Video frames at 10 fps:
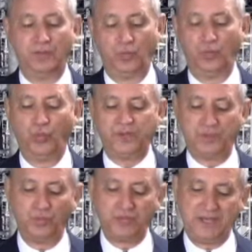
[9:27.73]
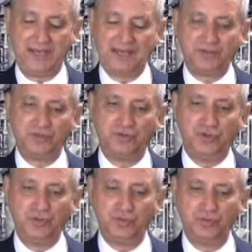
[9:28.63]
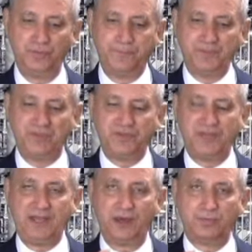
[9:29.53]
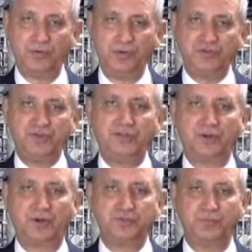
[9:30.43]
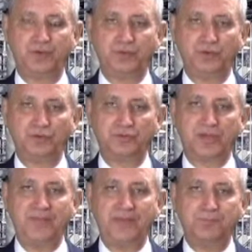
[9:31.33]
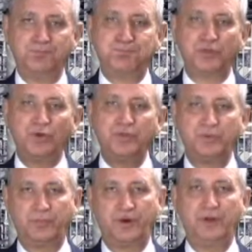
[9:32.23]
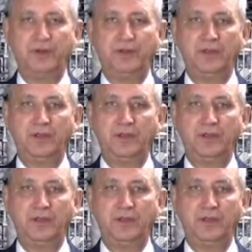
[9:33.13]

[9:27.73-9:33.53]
what the acids do is they approach these large molecules and they blow them apart